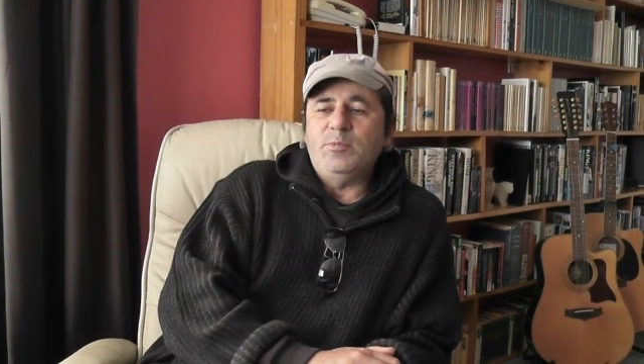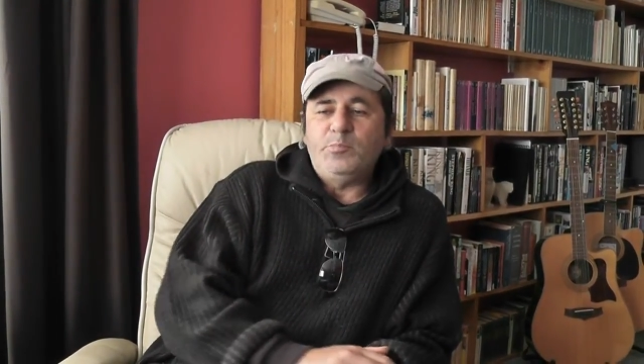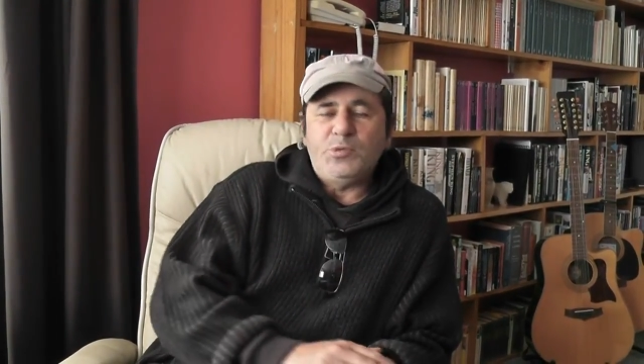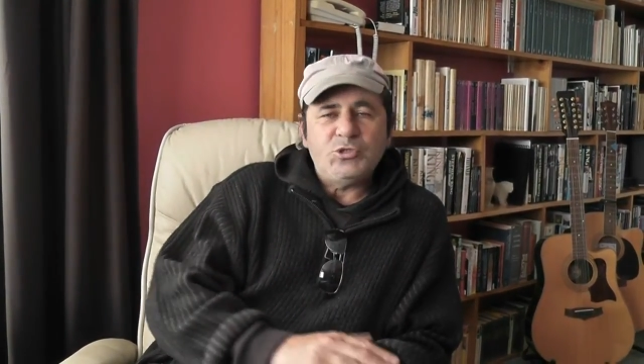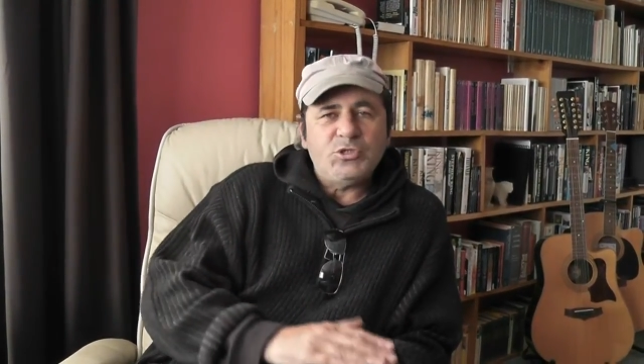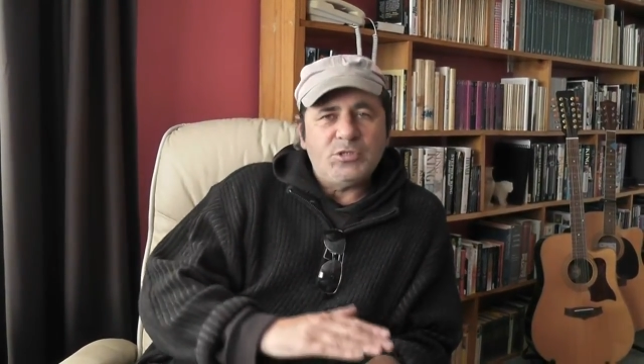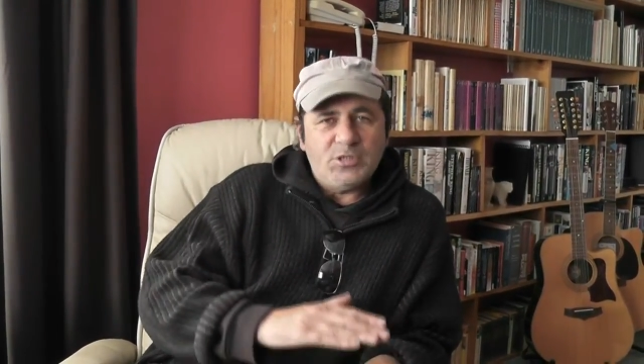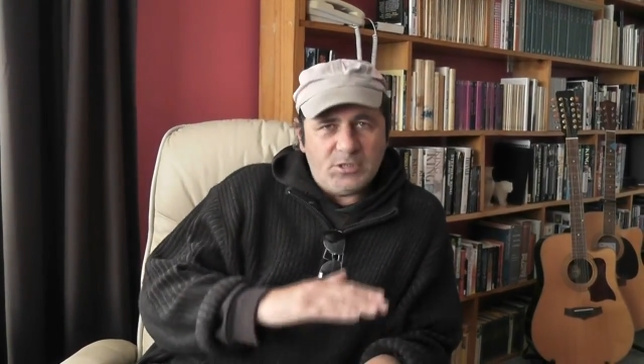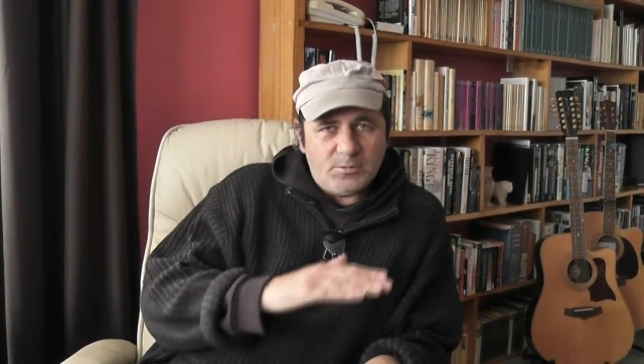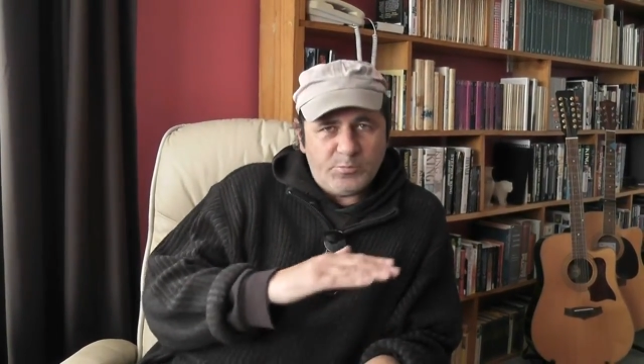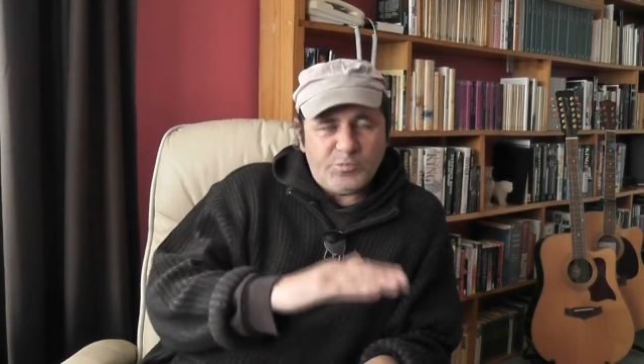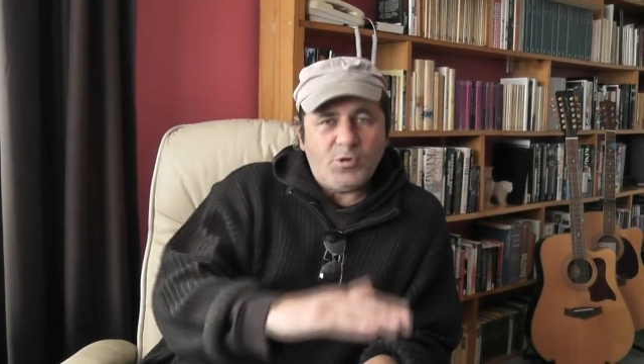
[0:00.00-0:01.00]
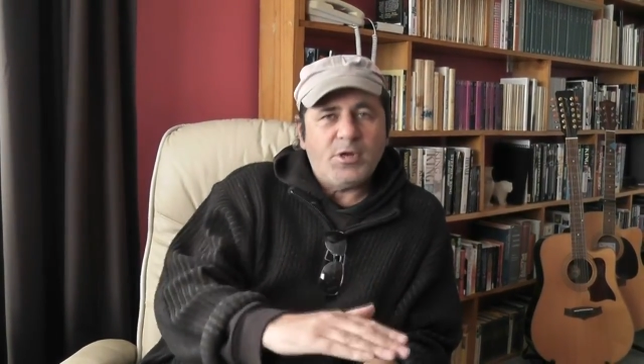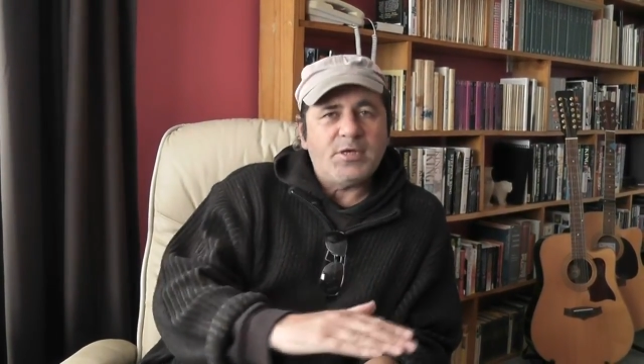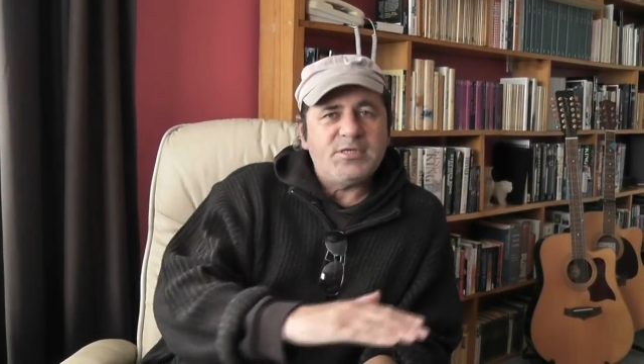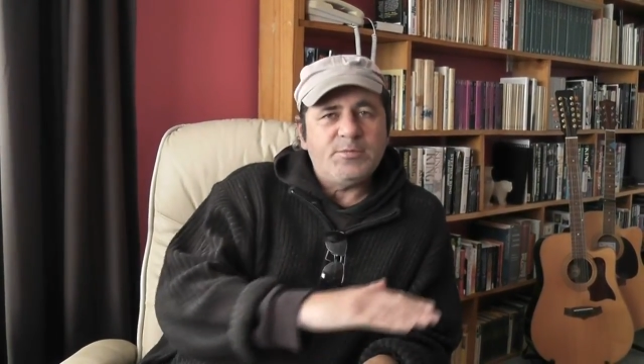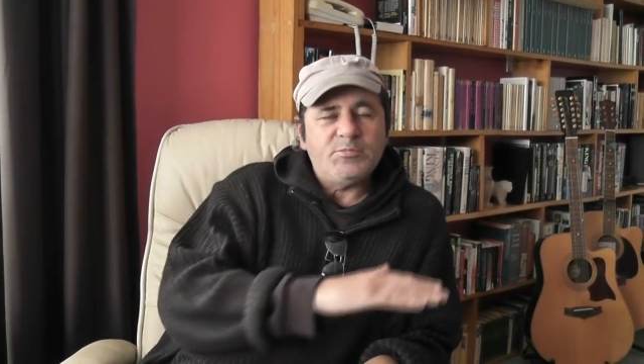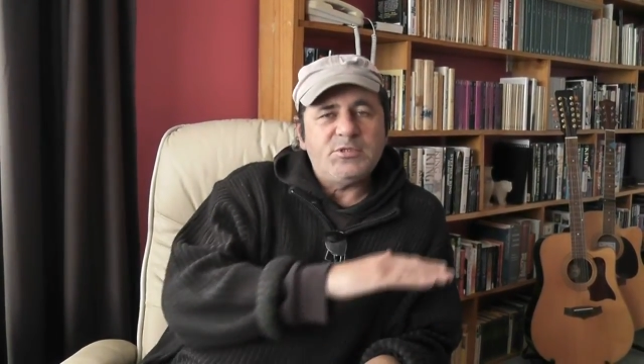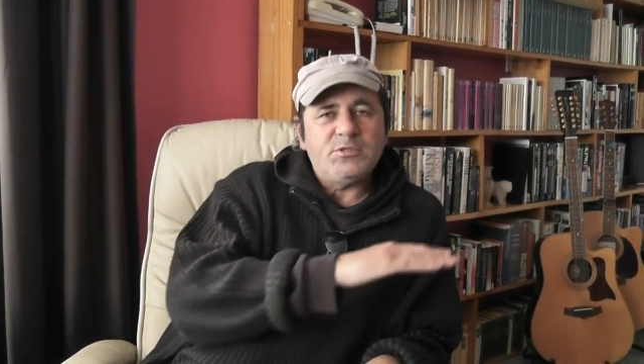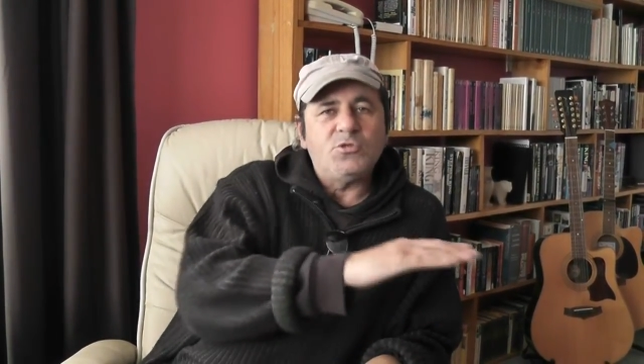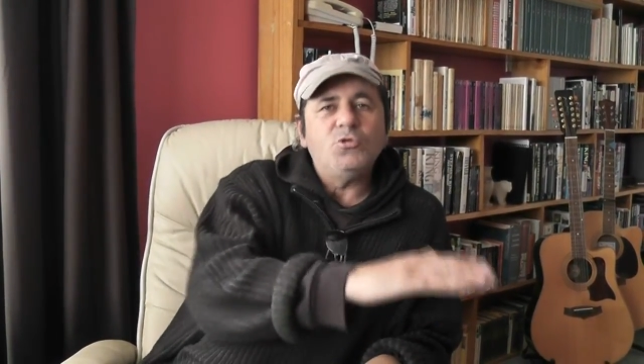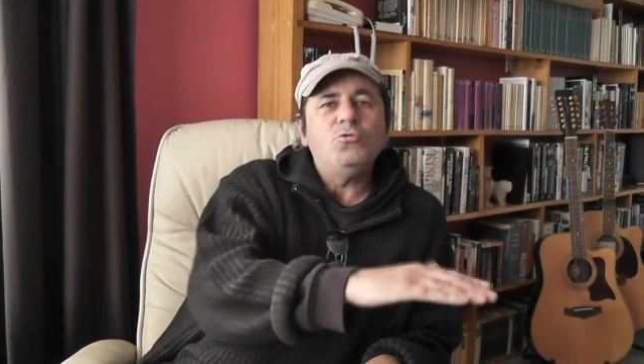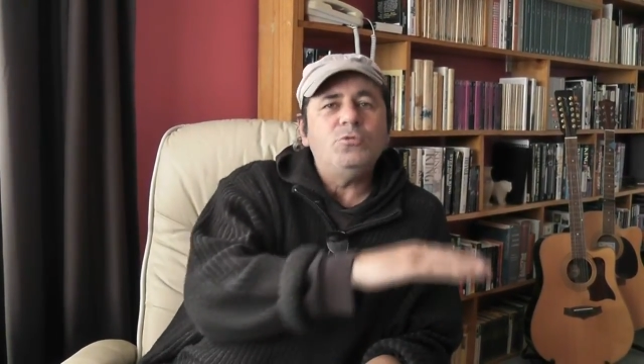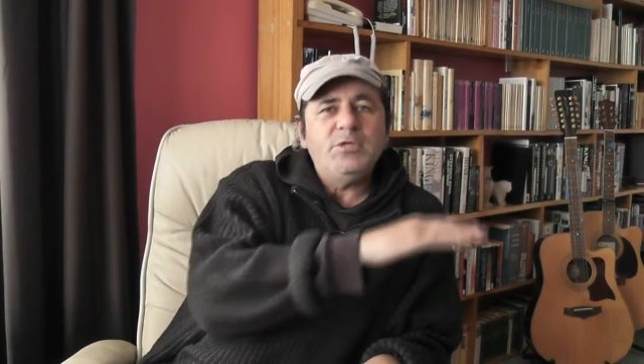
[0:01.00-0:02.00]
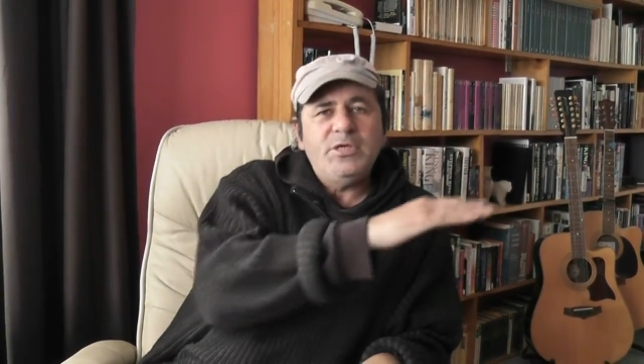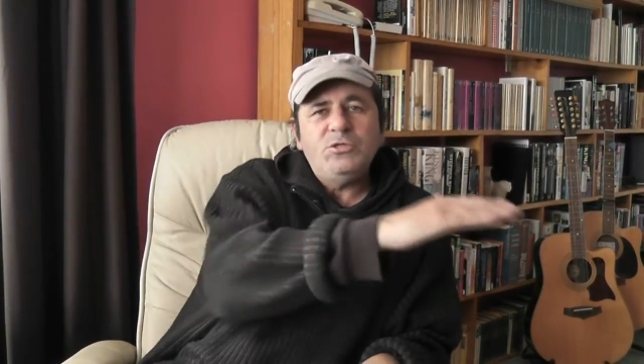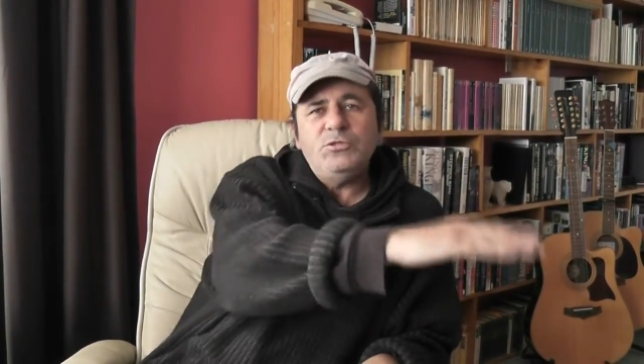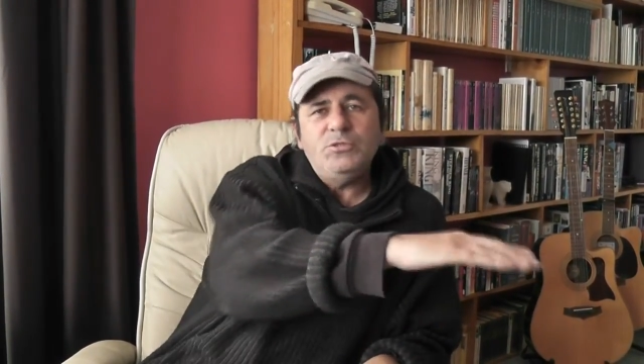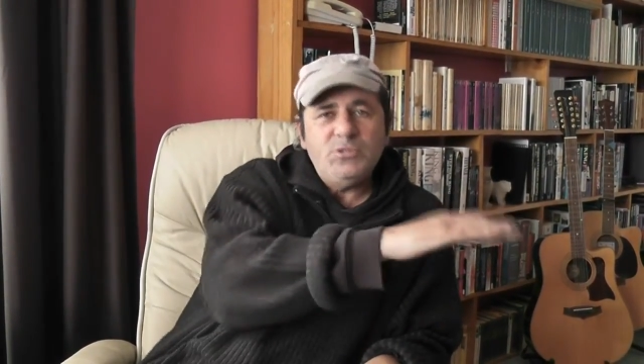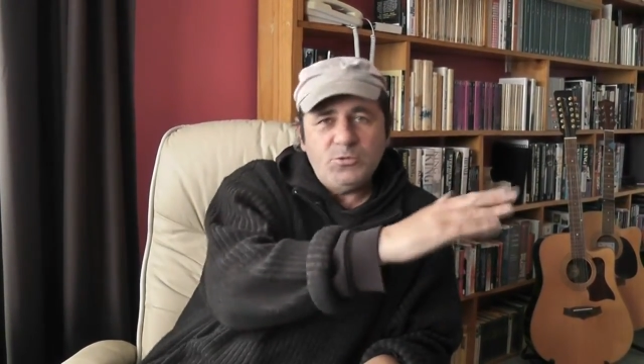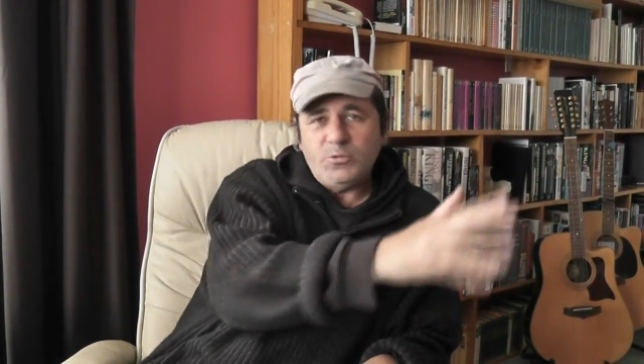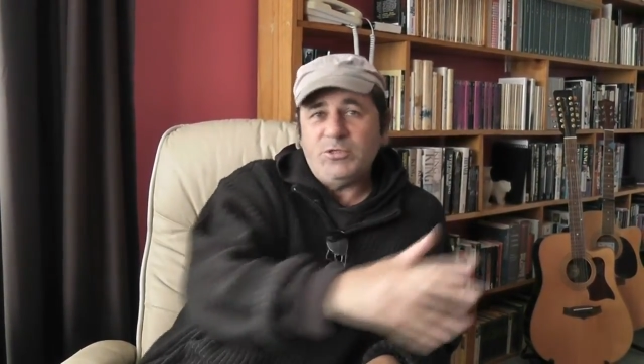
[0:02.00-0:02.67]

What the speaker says: pushing the product up the Google engines,